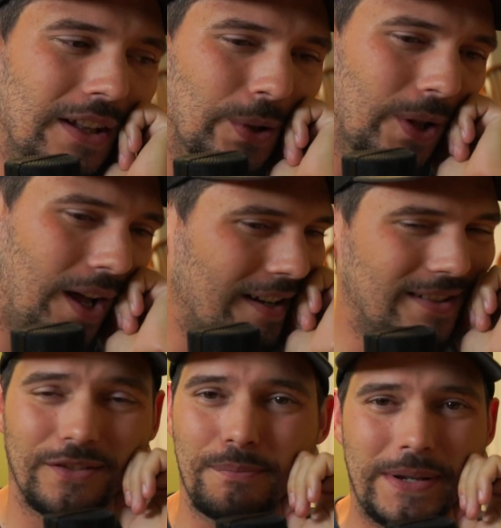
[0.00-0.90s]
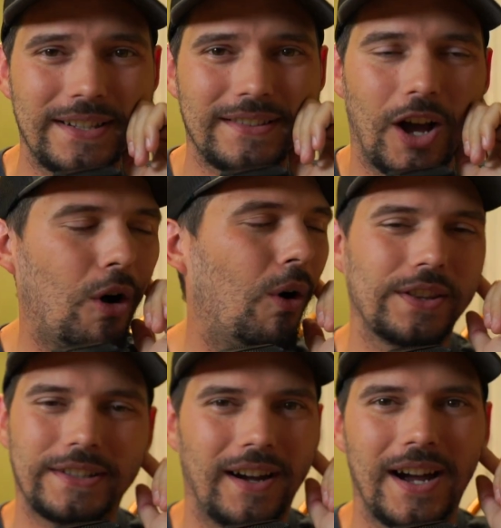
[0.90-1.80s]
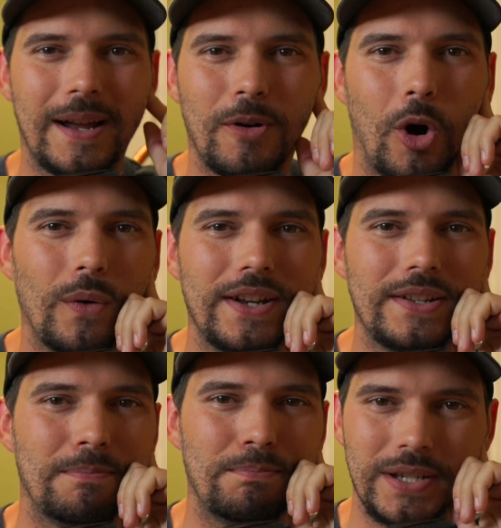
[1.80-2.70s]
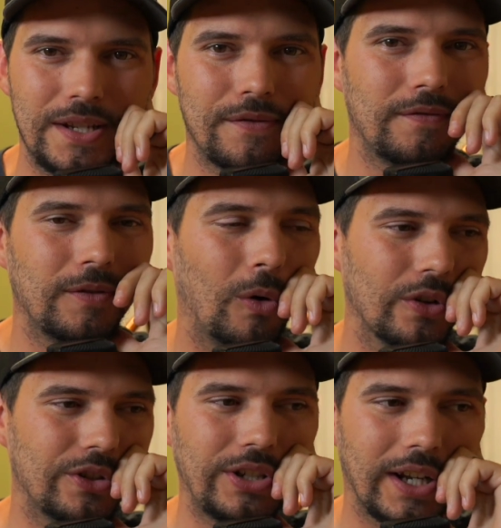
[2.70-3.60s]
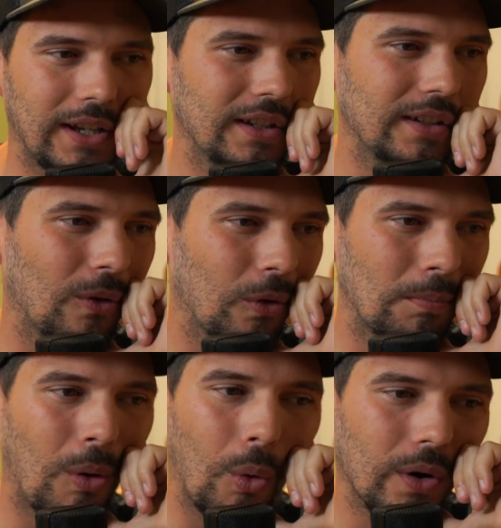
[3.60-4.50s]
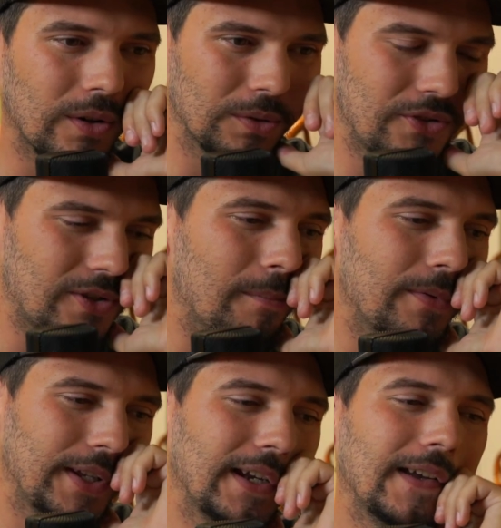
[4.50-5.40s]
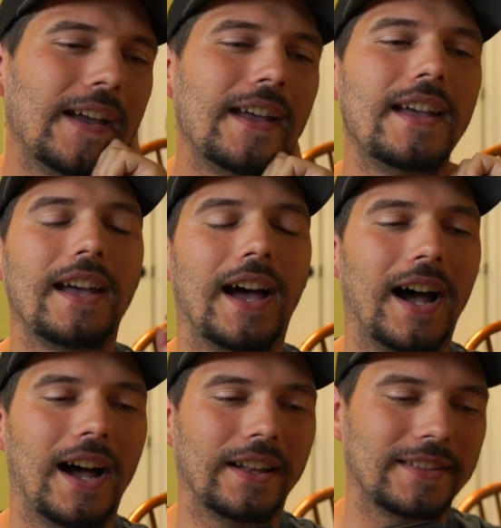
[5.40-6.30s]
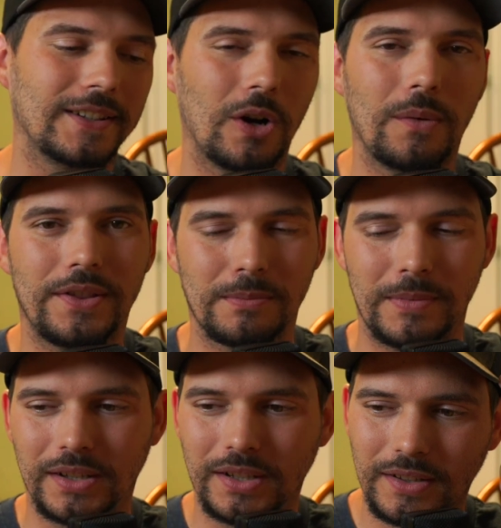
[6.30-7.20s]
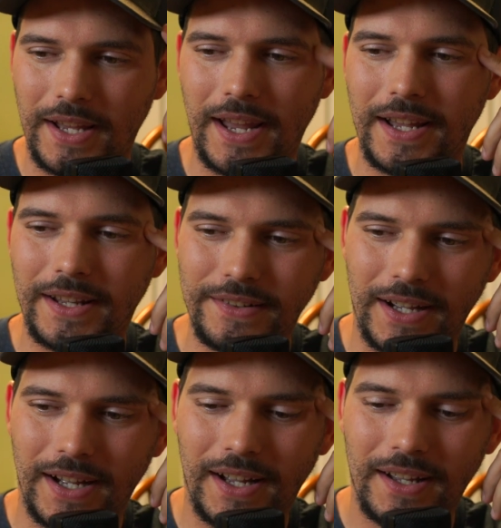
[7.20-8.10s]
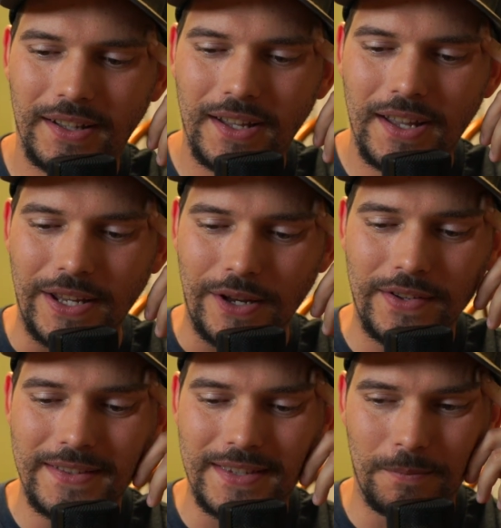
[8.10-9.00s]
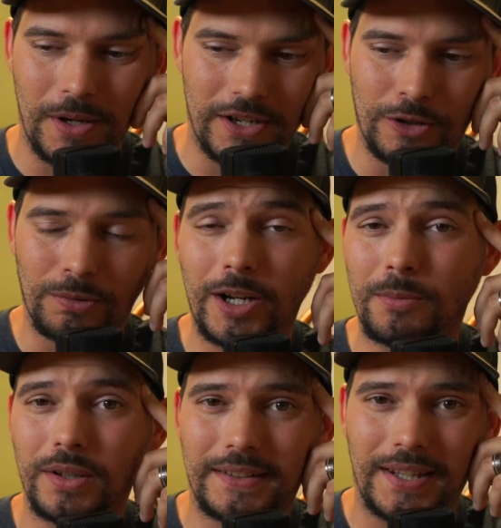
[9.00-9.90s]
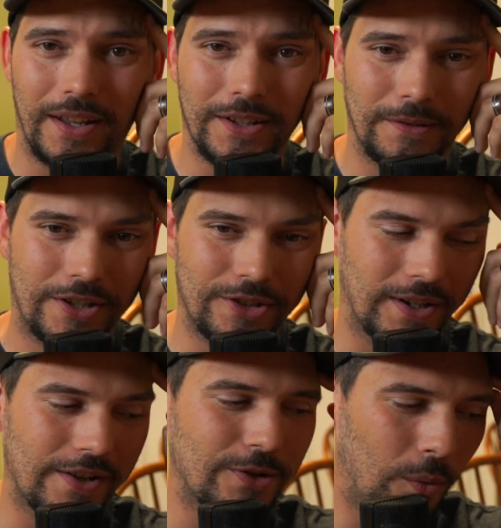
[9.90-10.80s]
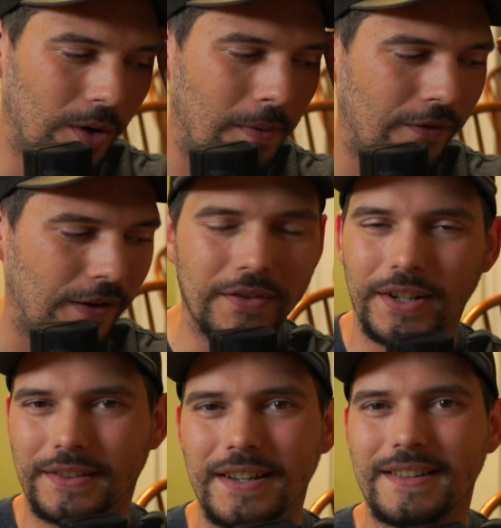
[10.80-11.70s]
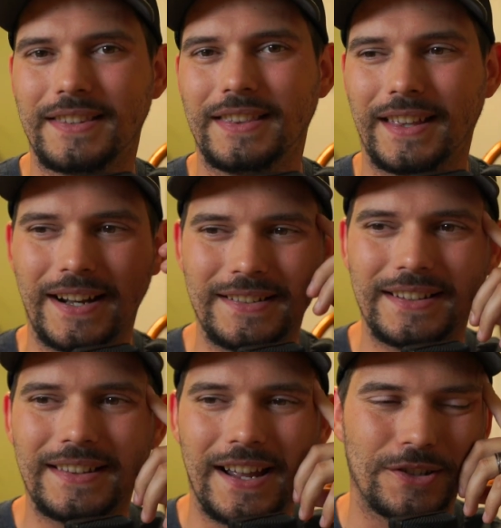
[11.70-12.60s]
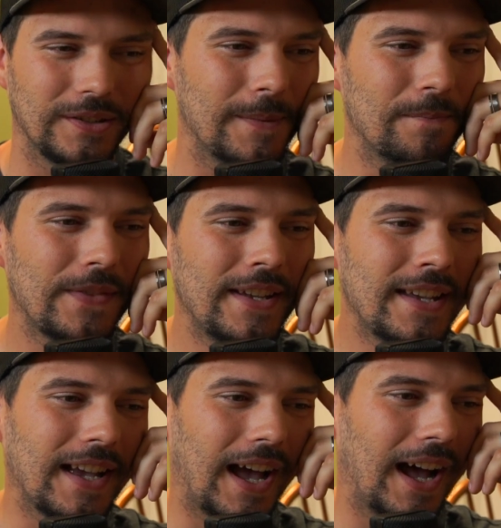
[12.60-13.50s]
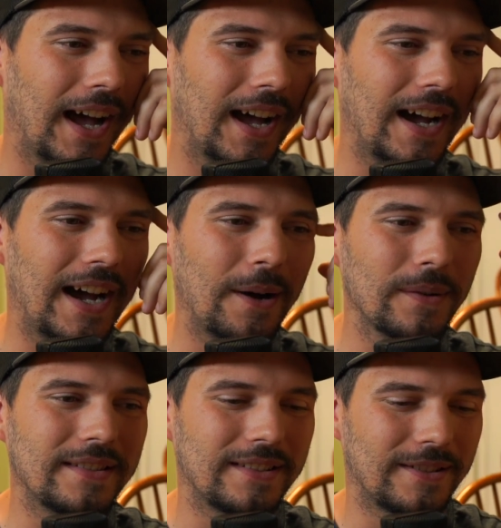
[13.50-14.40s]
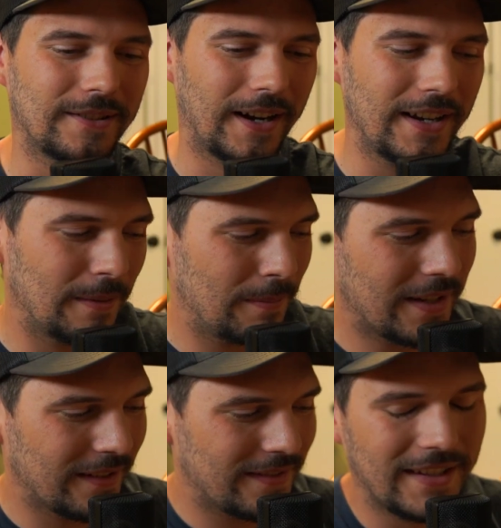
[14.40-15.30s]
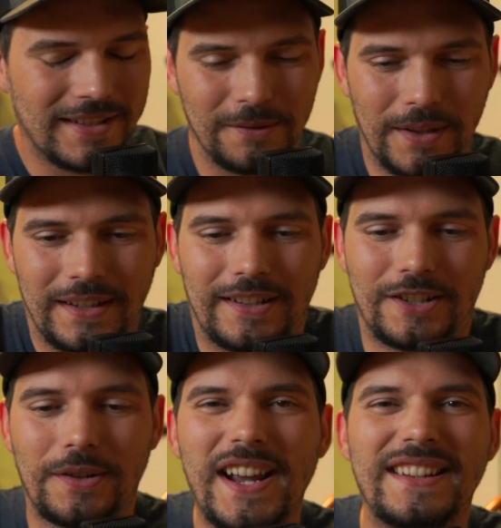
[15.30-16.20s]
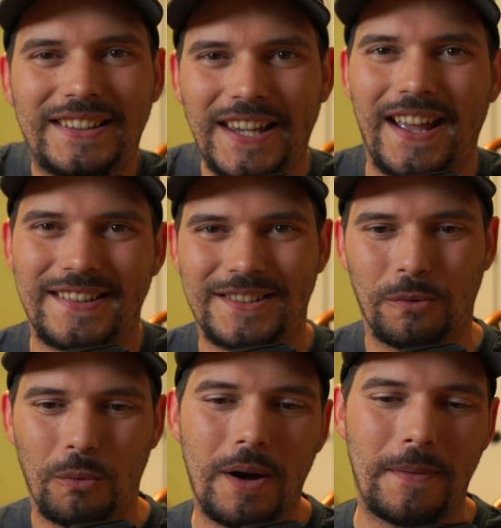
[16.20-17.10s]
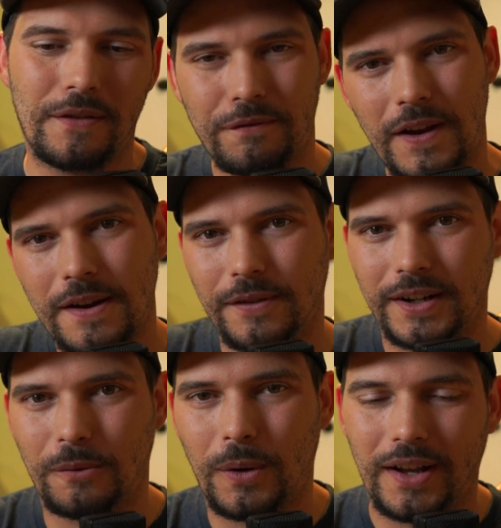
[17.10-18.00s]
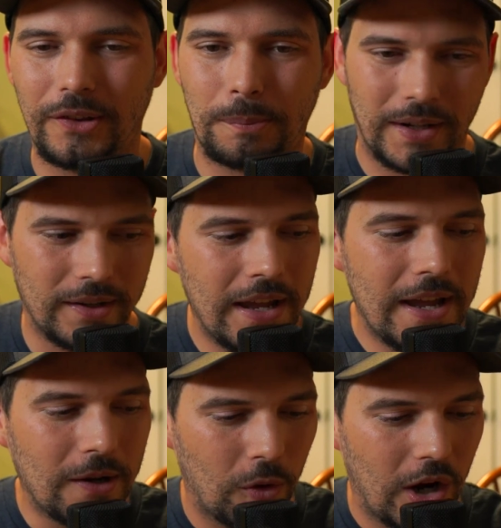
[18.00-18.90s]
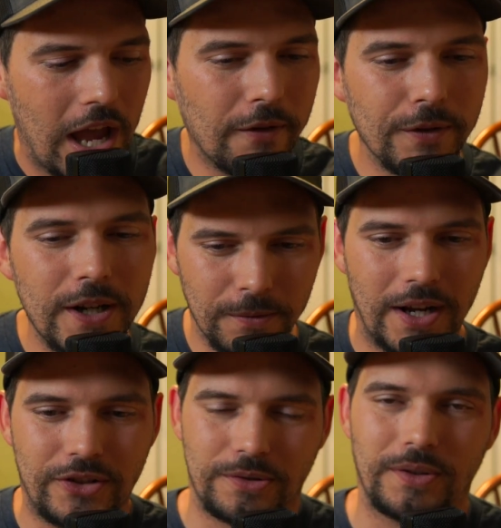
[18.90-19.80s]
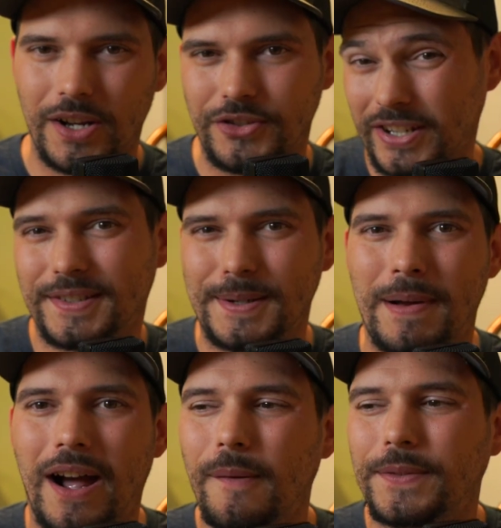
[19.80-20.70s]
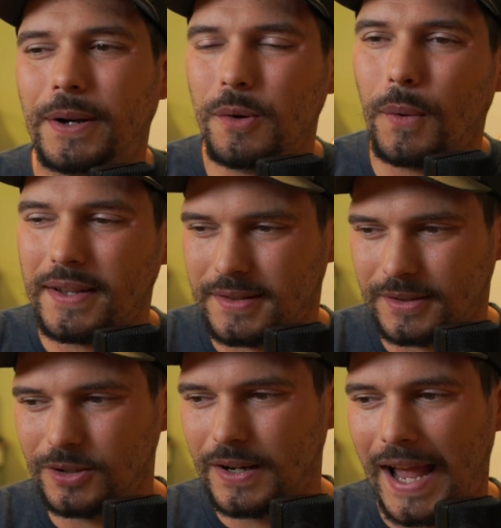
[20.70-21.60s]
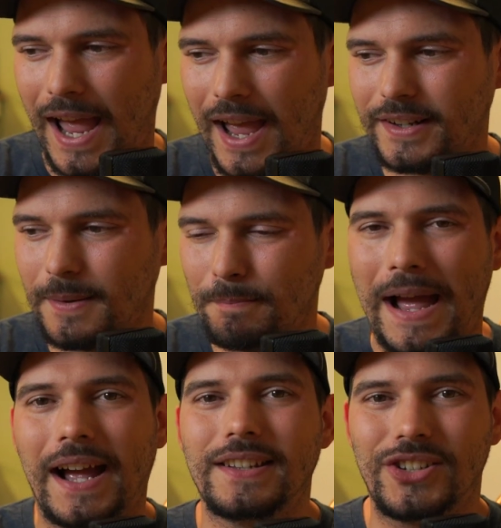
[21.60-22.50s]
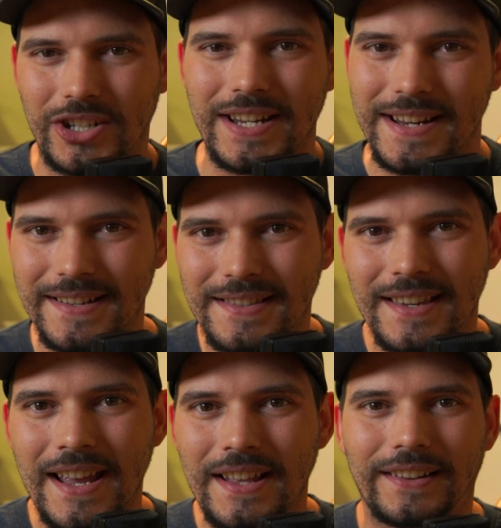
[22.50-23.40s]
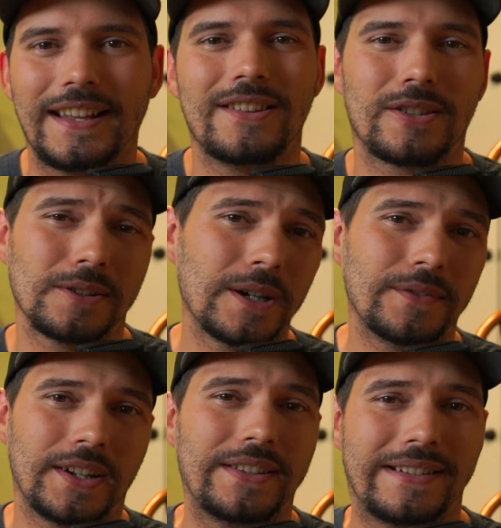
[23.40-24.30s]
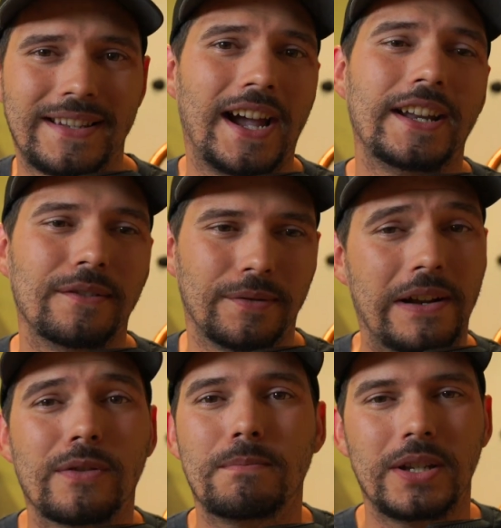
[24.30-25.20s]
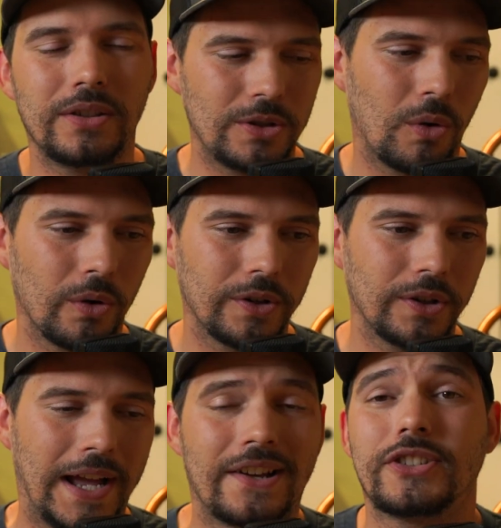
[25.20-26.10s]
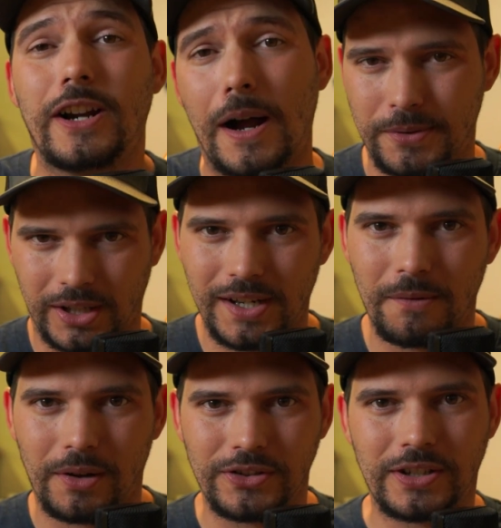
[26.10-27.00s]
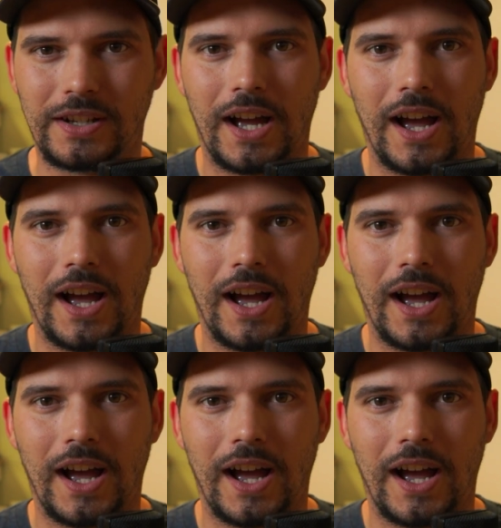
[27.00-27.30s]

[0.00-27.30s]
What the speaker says: Lots of meat all the time, always beef or chicken or pork or something to go with your meal. And even some incredible Italian restaurants. One of my favorite things that I did that trip, I was trying to be consistent with it to try and test what my favorite was. But every restaurant just about that we went to had mac and cheese that they served on the side of whatever meal you ordered as an option. It wasn't